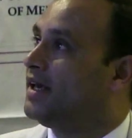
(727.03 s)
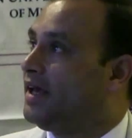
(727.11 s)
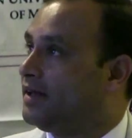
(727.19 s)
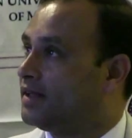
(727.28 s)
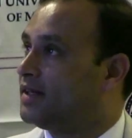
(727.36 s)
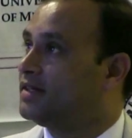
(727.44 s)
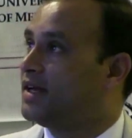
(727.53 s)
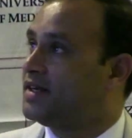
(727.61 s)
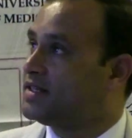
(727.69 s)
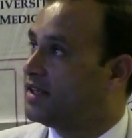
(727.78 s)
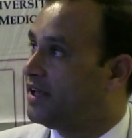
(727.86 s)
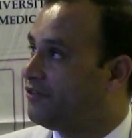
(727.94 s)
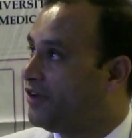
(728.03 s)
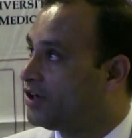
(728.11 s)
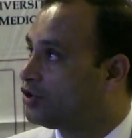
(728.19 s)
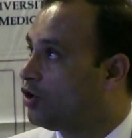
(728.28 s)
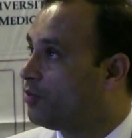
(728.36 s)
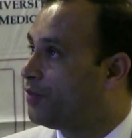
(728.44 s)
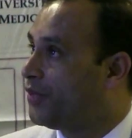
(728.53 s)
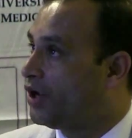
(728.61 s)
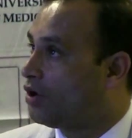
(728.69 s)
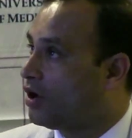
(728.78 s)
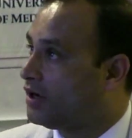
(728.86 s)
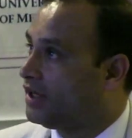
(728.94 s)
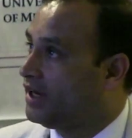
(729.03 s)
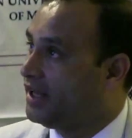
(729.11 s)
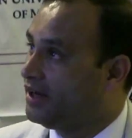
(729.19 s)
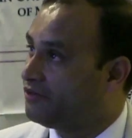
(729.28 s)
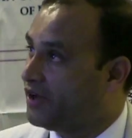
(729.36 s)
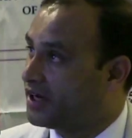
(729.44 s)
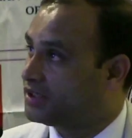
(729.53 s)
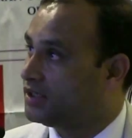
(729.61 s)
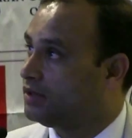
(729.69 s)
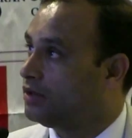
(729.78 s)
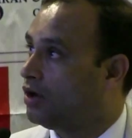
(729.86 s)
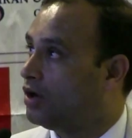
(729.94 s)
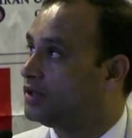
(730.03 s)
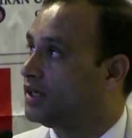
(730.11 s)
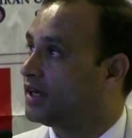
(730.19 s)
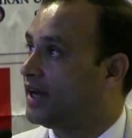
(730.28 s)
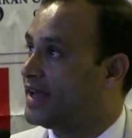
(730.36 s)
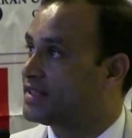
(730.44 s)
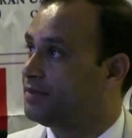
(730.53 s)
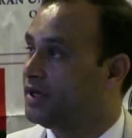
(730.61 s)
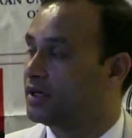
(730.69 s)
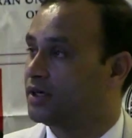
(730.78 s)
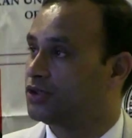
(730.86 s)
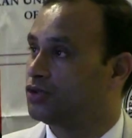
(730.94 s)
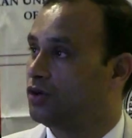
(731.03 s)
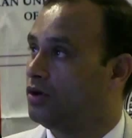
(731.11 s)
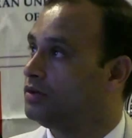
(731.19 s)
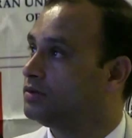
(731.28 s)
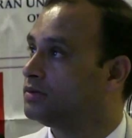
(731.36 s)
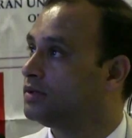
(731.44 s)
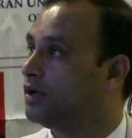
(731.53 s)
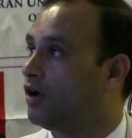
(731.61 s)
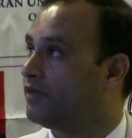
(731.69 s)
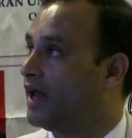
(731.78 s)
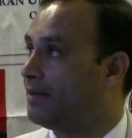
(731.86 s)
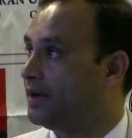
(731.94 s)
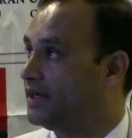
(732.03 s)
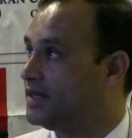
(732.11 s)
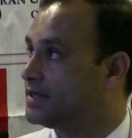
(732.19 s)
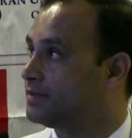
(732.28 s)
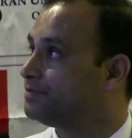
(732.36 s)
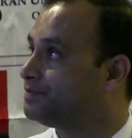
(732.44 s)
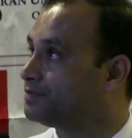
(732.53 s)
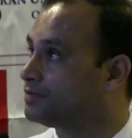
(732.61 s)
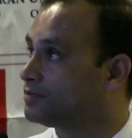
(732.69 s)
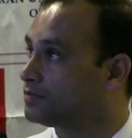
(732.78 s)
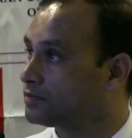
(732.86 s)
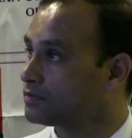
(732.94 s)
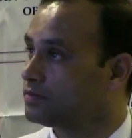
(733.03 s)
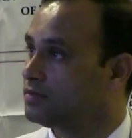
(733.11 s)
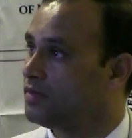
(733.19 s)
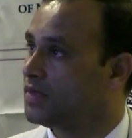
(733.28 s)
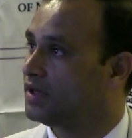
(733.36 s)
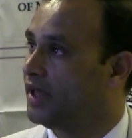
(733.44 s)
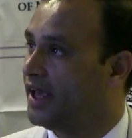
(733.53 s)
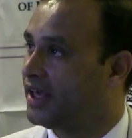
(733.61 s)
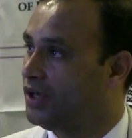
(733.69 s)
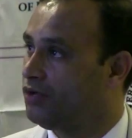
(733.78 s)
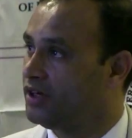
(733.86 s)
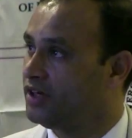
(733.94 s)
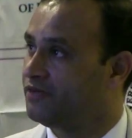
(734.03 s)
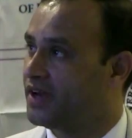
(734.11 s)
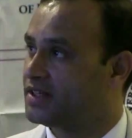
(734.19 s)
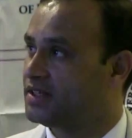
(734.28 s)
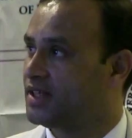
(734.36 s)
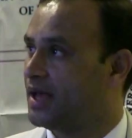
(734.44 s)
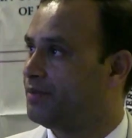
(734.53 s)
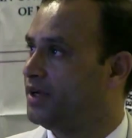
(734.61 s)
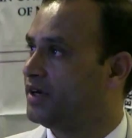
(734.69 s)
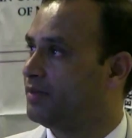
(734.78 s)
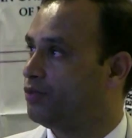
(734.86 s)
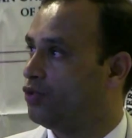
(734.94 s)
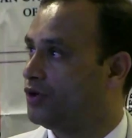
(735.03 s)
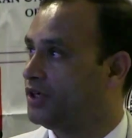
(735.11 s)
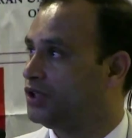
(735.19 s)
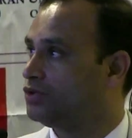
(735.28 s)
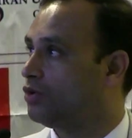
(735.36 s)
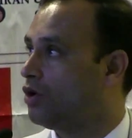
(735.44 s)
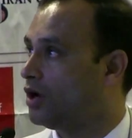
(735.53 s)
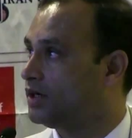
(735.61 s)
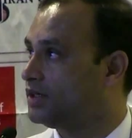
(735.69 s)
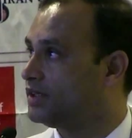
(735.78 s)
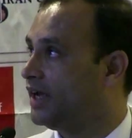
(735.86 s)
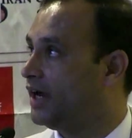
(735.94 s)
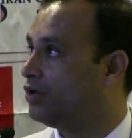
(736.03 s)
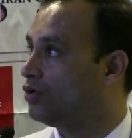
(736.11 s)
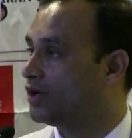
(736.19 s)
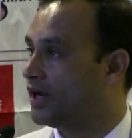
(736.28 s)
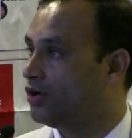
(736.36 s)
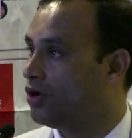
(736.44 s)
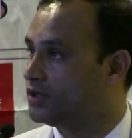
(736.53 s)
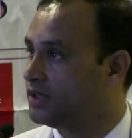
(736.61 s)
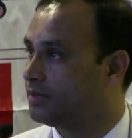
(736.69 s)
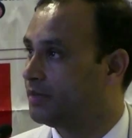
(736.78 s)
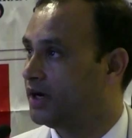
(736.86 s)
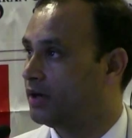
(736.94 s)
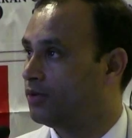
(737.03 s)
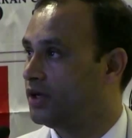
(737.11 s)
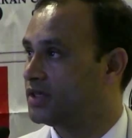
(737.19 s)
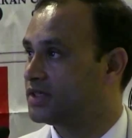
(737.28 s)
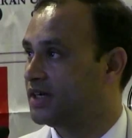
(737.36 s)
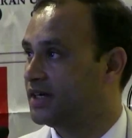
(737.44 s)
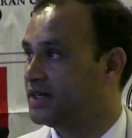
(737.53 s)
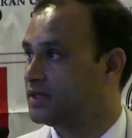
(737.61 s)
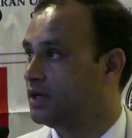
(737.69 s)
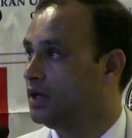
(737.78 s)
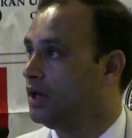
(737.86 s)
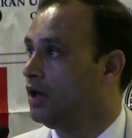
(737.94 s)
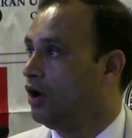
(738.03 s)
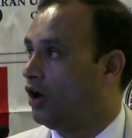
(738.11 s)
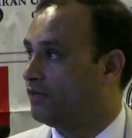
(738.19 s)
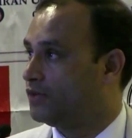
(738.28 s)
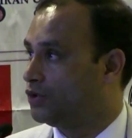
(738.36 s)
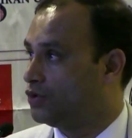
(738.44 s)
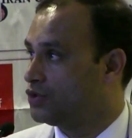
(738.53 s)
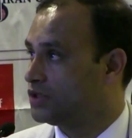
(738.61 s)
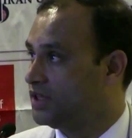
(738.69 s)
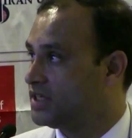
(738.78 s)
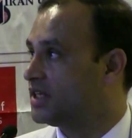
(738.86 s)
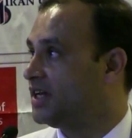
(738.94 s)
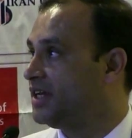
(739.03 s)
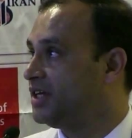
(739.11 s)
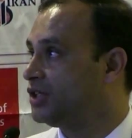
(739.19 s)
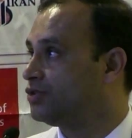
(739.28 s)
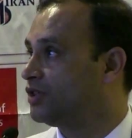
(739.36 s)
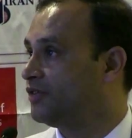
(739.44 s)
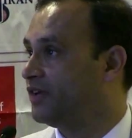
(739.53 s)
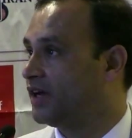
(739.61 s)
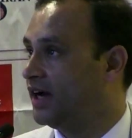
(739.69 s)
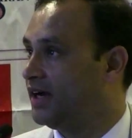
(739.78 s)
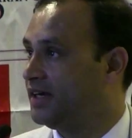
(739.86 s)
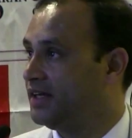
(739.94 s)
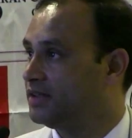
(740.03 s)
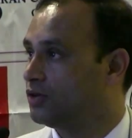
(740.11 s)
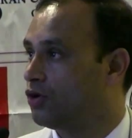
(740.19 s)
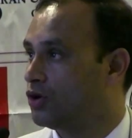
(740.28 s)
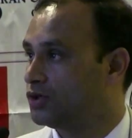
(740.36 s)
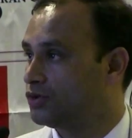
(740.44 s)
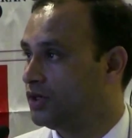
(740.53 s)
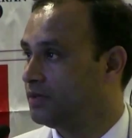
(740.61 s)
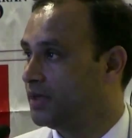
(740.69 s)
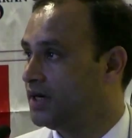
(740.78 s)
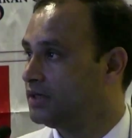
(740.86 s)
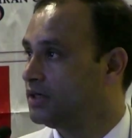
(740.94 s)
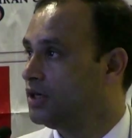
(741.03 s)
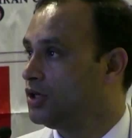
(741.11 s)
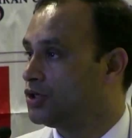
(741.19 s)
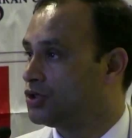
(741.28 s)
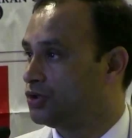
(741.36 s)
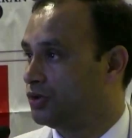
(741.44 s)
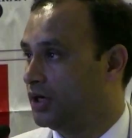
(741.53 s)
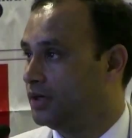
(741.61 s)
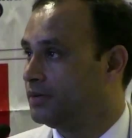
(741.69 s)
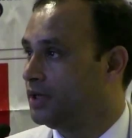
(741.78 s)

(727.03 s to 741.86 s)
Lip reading: That is effect of periodontal infection on the glycemic control of diabetes. Acute infections have been reported to alter the endocrinologic metabolic status of the host, thus leading to difficulty in the controlling blood sugar.